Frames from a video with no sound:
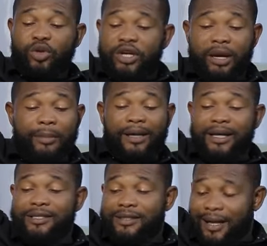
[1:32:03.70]
We're not talking
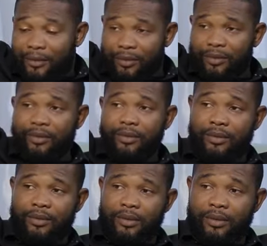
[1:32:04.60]
about age now.
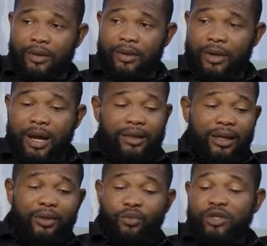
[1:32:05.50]

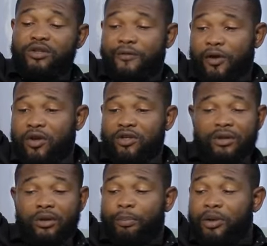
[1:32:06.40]
I think we need to
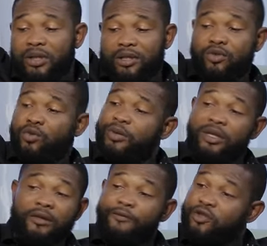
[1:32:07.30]
focus on the opportunity
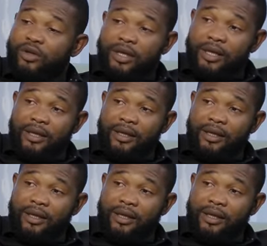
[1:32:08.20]
to be the future